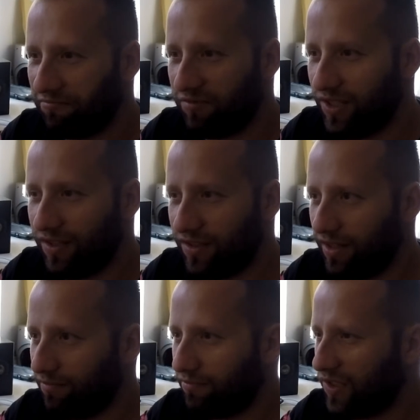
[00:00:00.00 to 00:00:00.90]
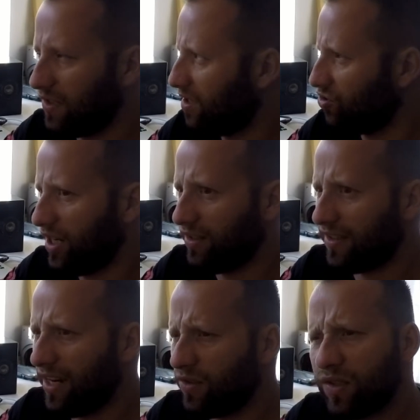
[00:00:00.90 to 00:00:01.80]

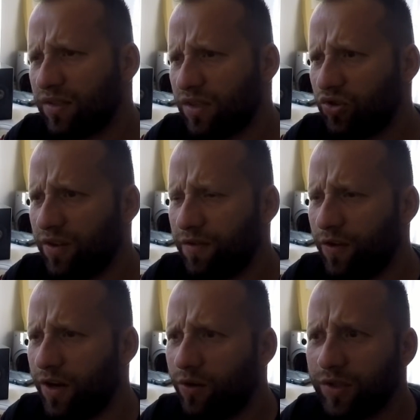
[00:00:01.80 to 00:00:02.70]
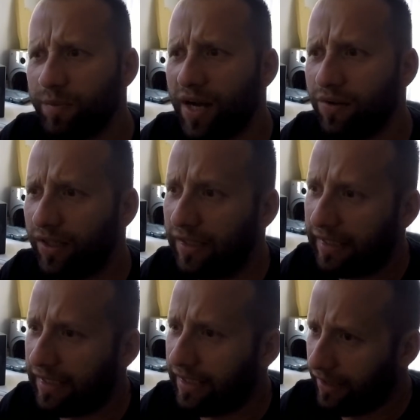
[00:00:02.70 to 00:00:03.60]
610 or 630 horsepower
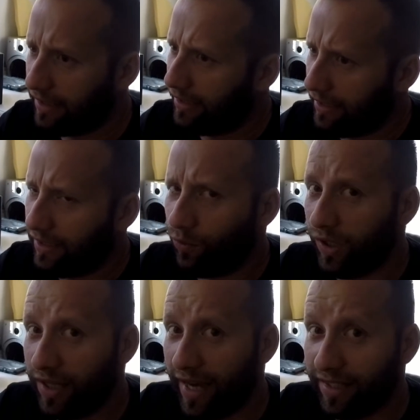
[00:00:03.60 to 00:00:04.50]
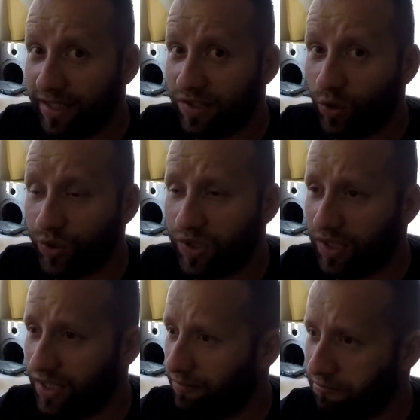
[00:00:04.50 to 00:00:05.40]
with that
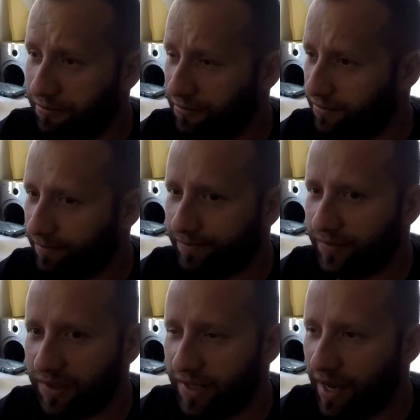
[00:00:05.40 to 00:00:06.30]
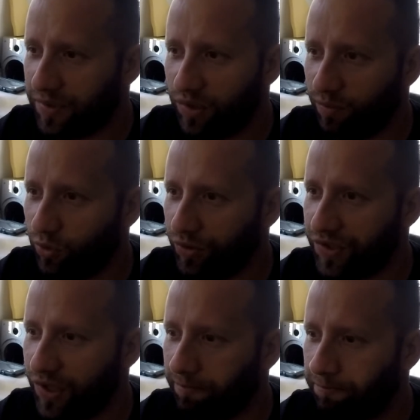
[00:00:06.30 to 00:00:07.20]
exhaust is an absolute
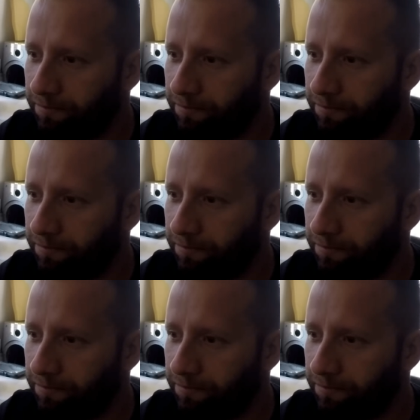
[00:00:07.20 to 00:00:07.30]
monster.